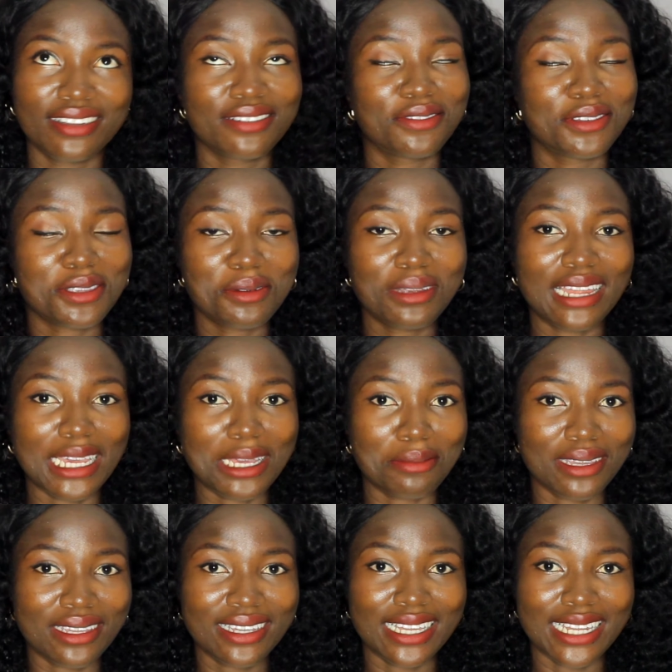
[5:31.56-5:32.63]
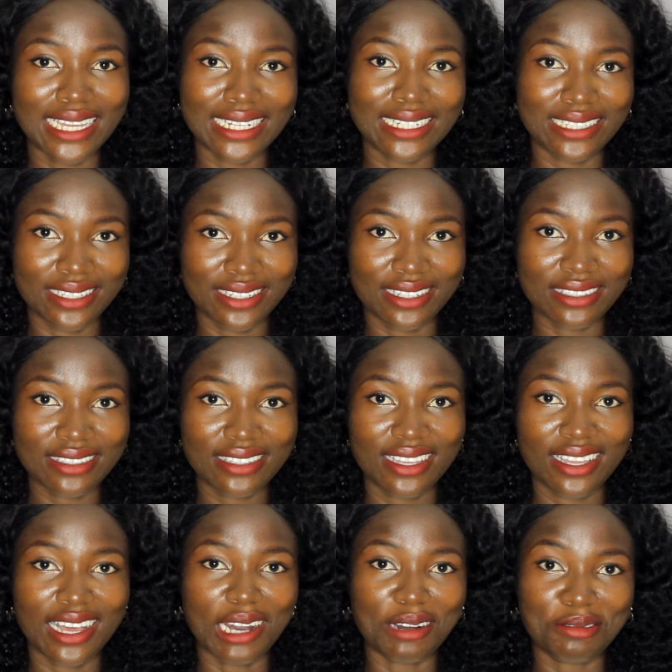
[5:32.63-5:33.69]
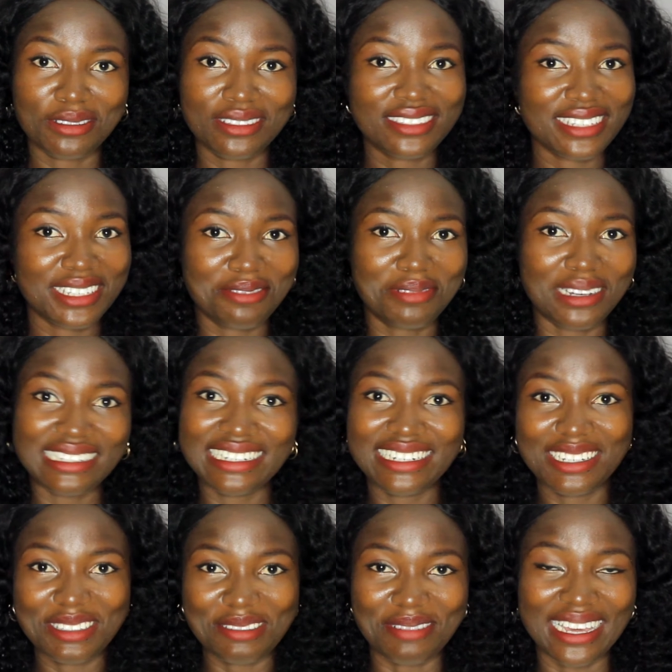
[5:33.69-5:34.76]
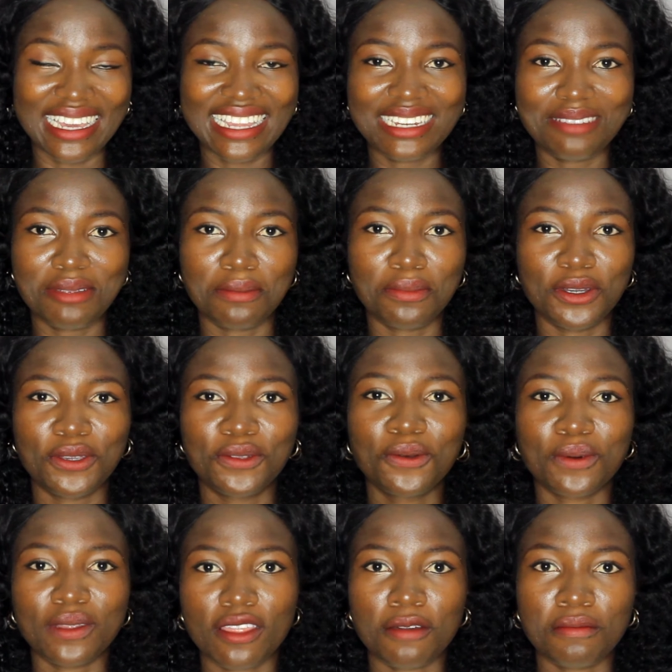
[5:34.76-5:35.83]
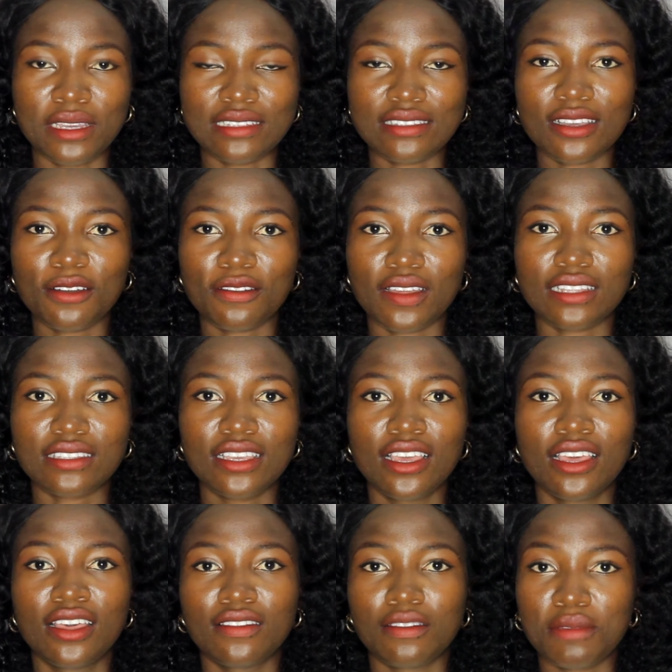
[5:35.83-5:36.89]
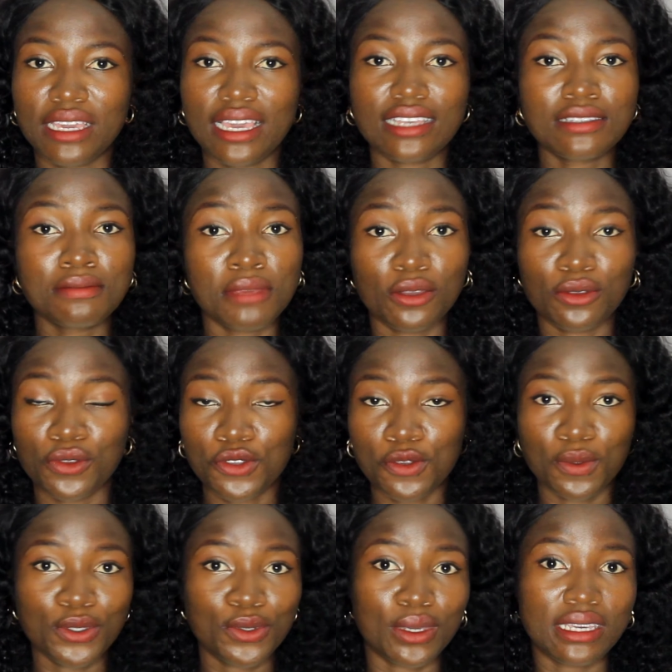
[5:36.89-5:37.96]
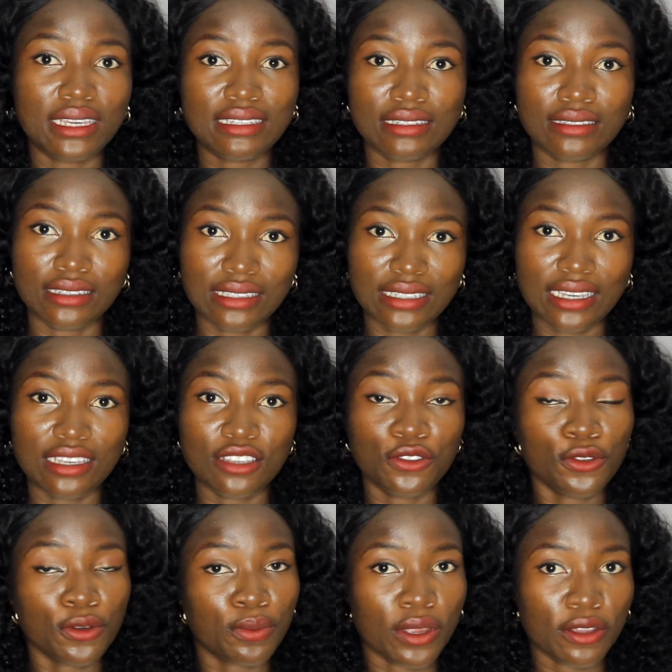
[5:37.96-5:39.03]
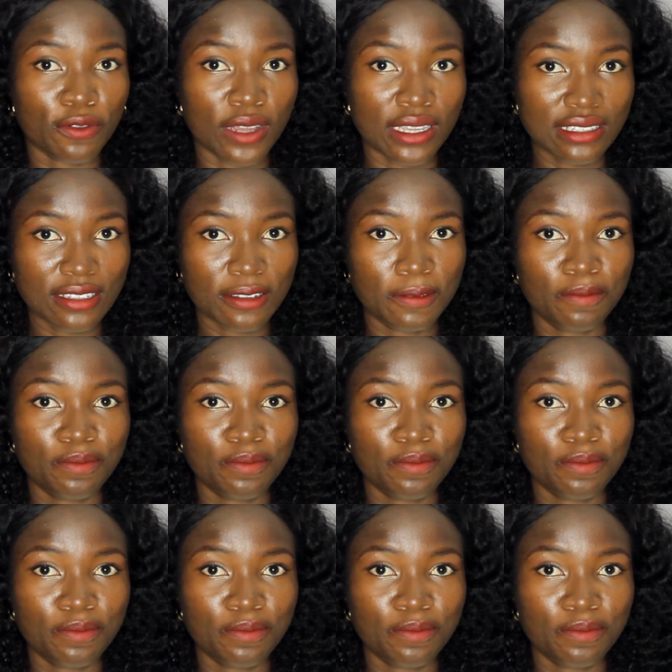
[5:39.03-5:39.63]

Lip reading: for someone like me, I like dinners. I want to give my dinner to my enemy, but you know what that means? How that biggest meal you're supposed to eat in a day is your breakfast.